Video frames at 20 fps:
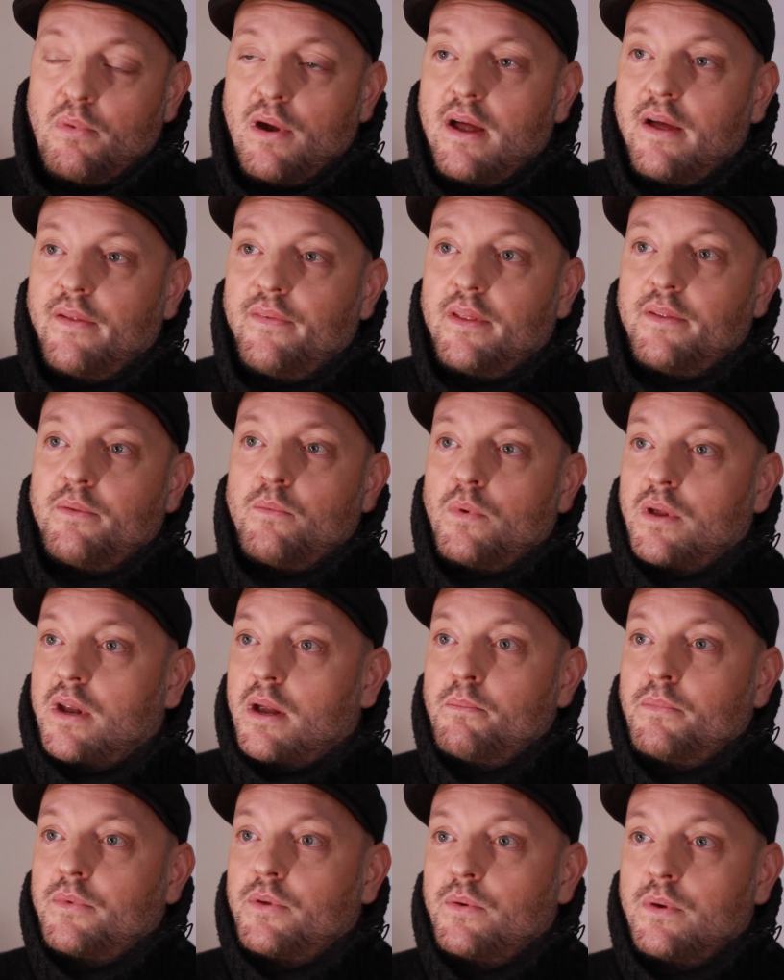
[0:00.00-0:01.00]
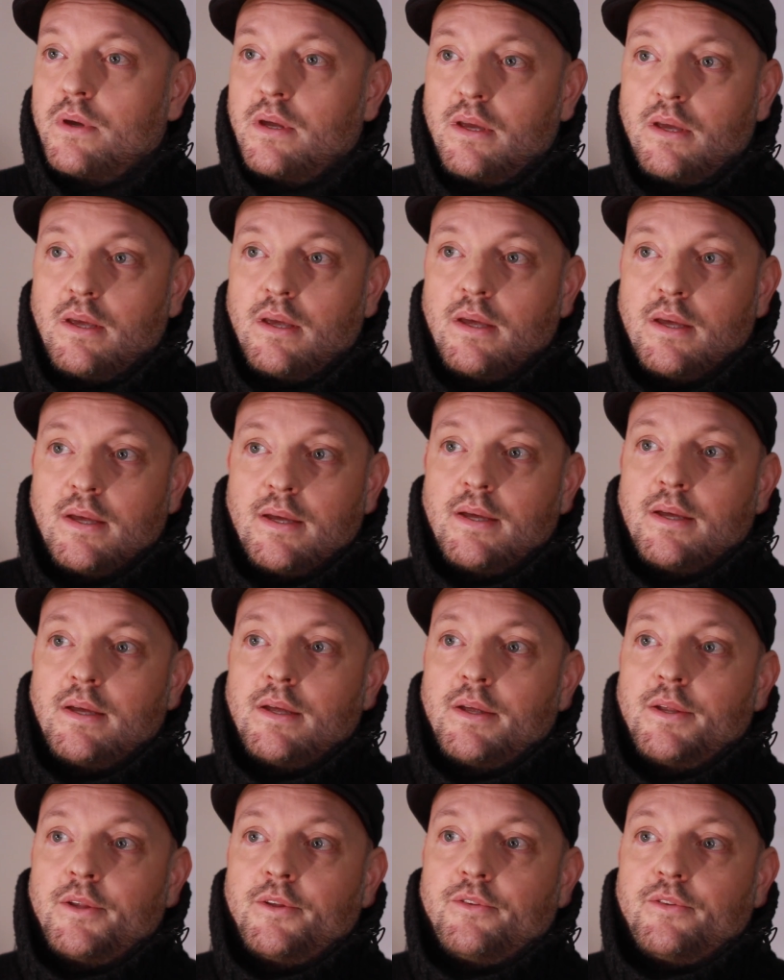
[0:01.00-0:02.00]
brand and what I'm doing.
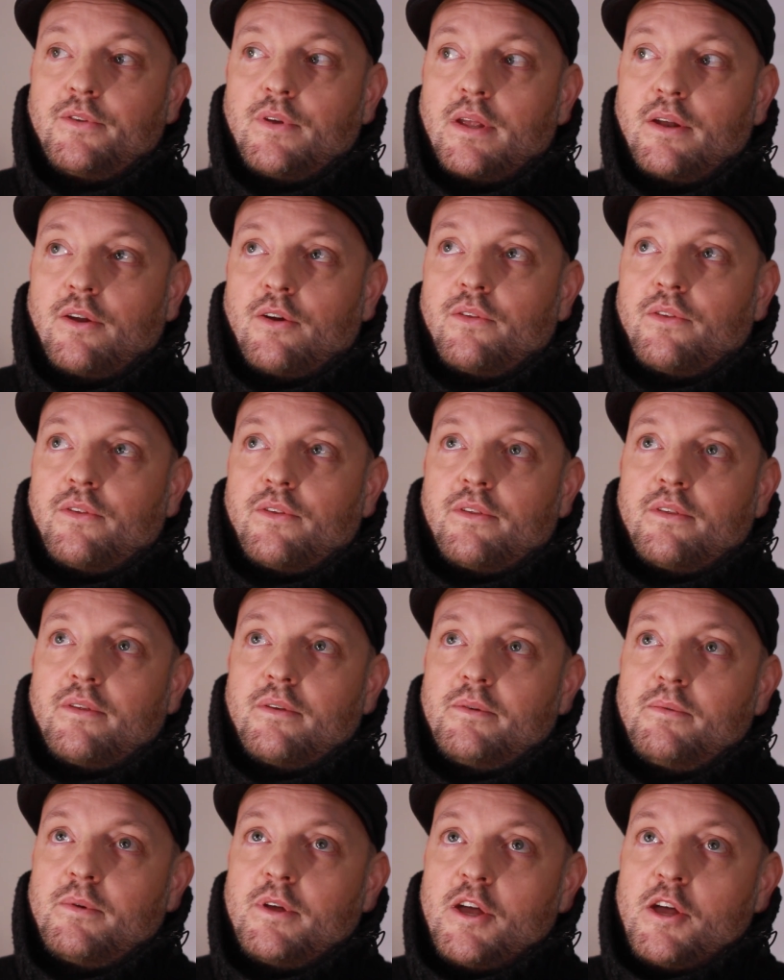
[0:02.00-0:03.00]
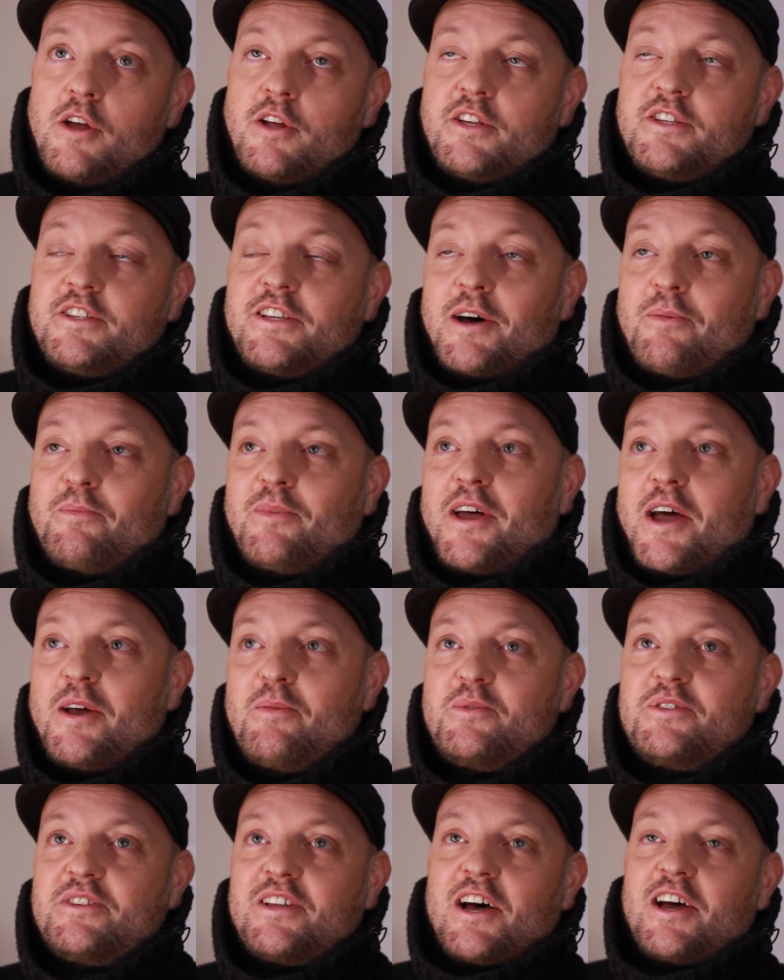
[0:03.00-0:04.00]
So I don't...
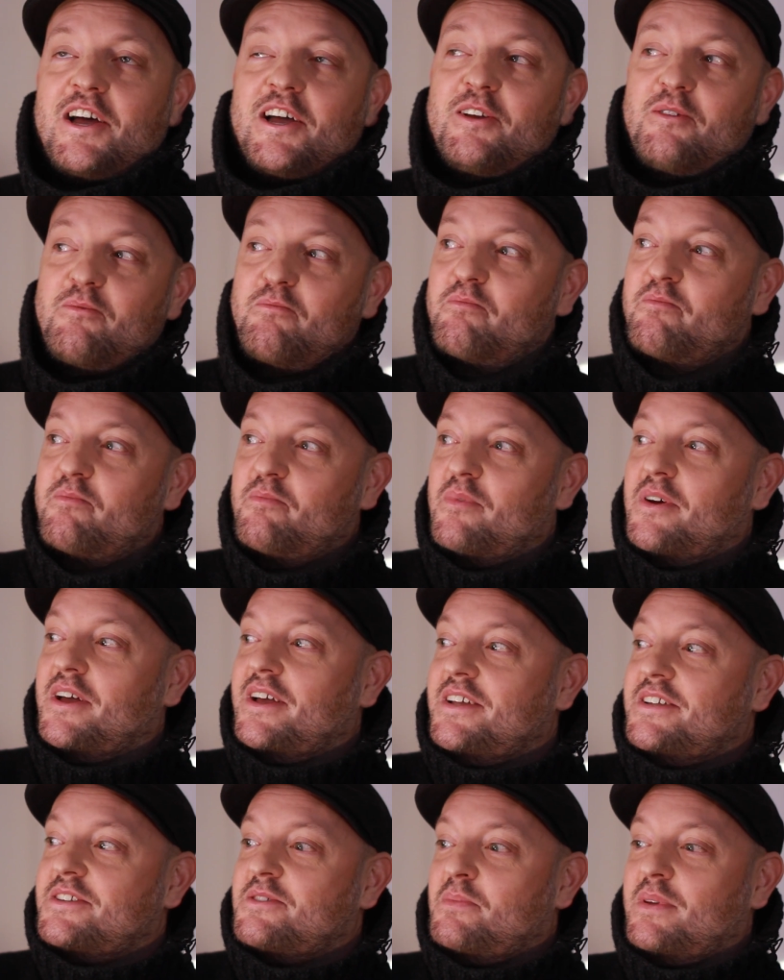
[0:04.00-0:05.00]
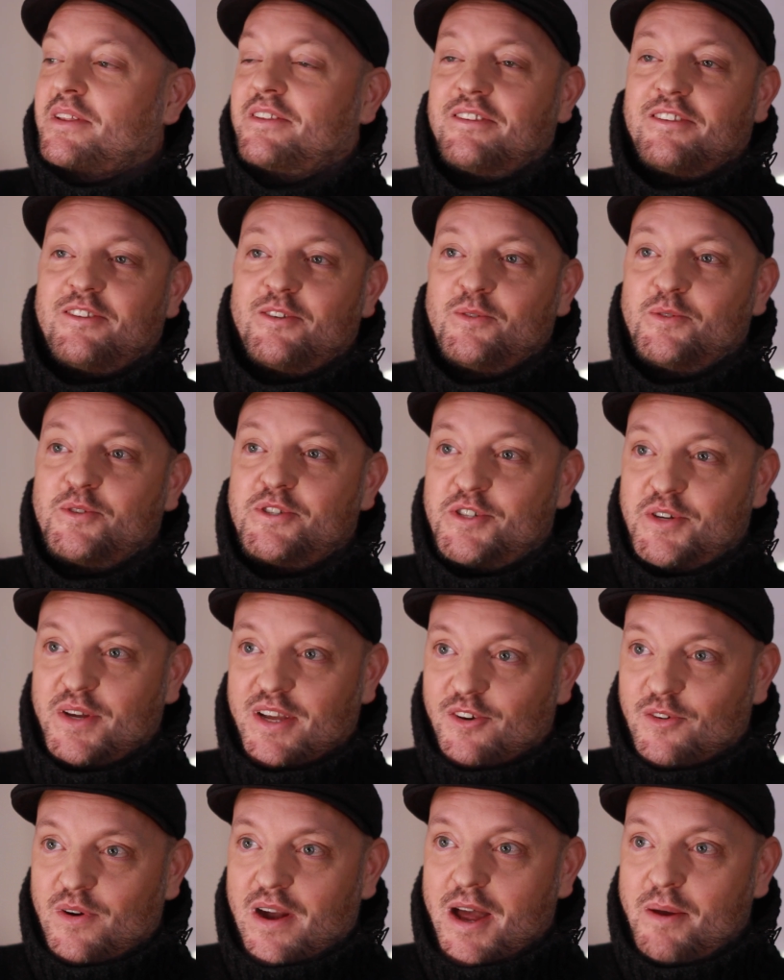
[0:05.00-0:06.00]
Sometimes I... is a bit too
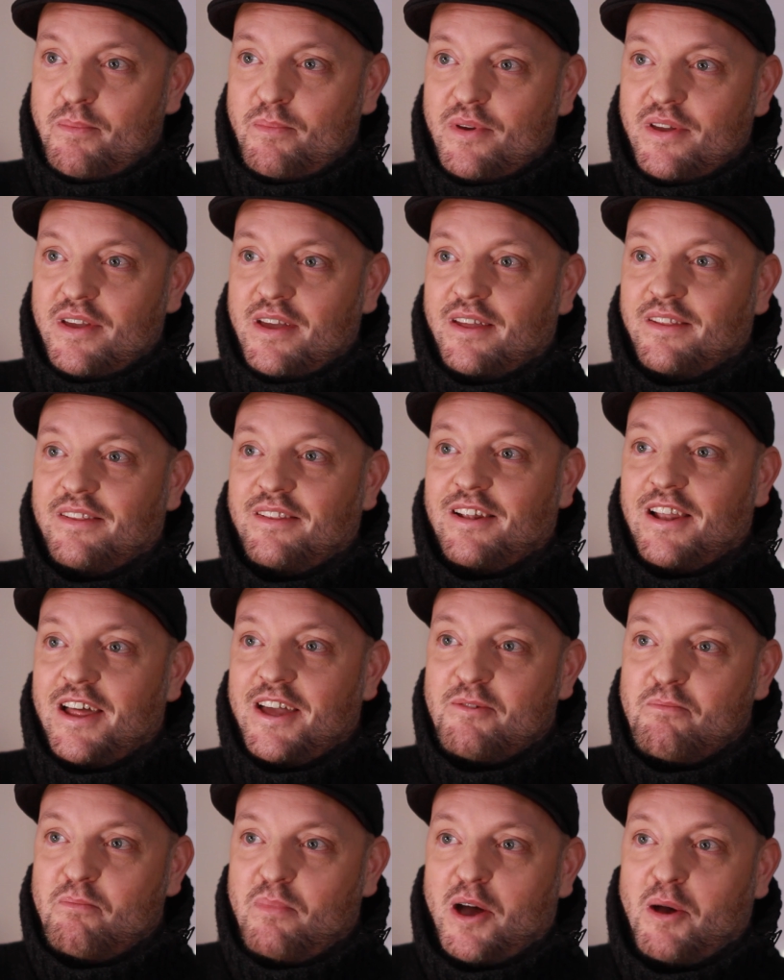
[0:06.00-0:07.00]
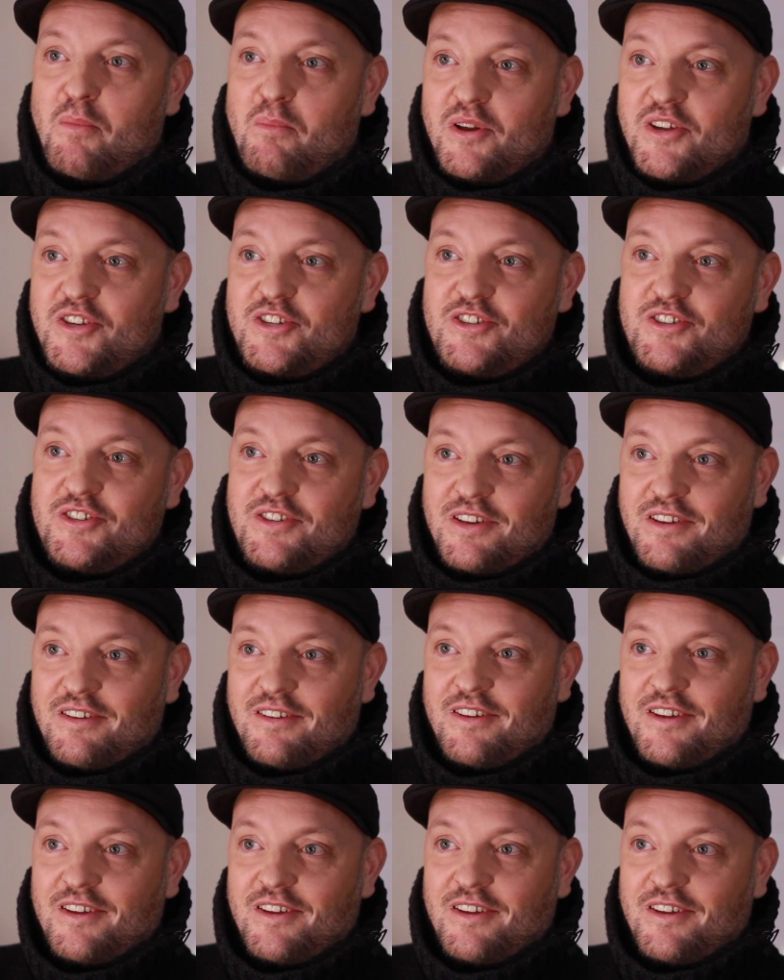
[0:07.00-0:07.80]
trigger happy and like publish